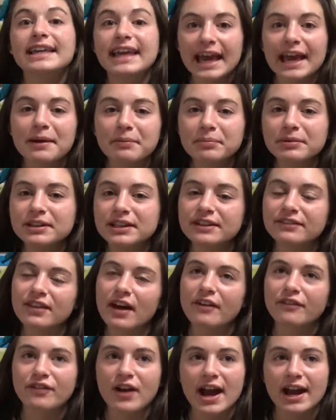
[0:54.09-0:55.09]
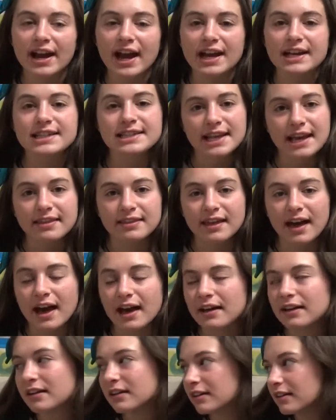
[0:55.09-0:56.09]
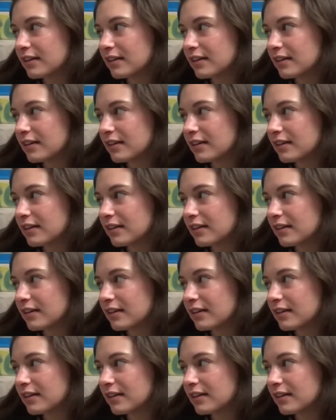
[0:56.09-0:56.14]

can't believe that frat guy said that.